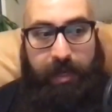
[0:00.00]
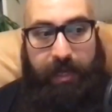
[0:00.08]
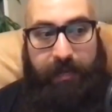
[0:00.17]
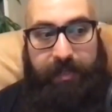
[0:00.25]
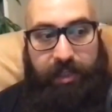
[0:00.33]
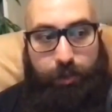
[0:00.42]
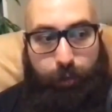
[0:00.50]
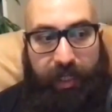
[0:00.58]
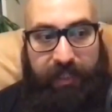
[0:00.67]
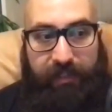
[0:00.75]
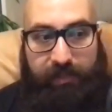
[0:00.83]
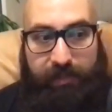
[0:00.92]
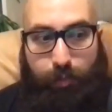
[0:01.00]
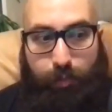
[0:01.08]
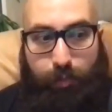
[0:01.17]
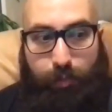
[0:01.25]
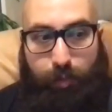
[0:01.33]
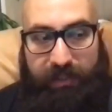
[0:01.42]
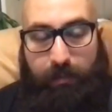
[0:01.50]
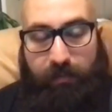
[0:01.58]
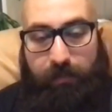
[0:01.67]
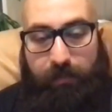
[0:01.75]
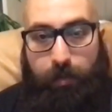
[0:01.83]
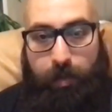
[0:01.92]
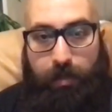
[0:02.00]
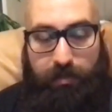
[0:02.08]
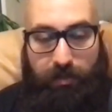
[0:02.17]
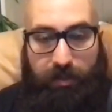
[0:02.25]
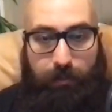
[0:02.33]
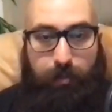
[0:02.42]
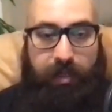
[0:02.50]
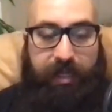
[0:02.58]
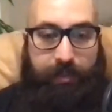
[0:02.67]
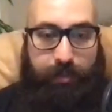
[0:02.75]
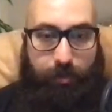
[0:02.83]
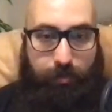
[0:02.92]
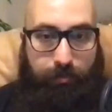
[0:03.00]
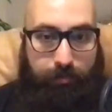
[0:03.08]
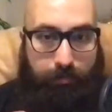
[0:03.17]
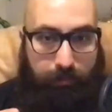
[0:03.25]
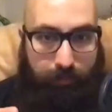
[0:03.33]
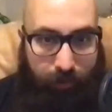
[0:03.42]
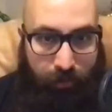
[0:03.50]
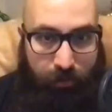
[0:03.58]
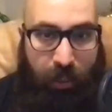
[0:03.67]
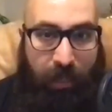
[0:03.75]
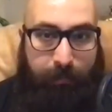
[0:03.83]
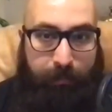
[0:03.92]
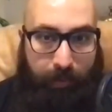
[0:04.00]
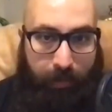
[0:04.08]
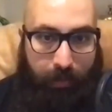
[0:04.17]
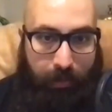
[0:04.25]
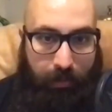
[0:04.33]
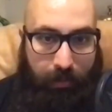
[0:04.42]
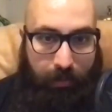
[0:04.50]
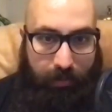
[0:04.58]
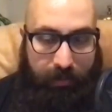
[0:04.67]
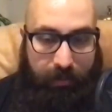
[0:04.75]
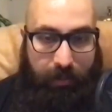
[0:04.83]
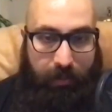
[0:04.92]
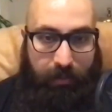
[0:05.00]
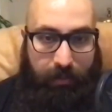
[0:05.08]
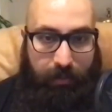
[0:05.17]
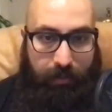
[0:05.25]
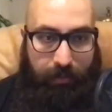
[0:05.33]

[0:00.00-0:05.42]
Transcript: And they created this word Islamophobe so they would like, you know, stop, as a,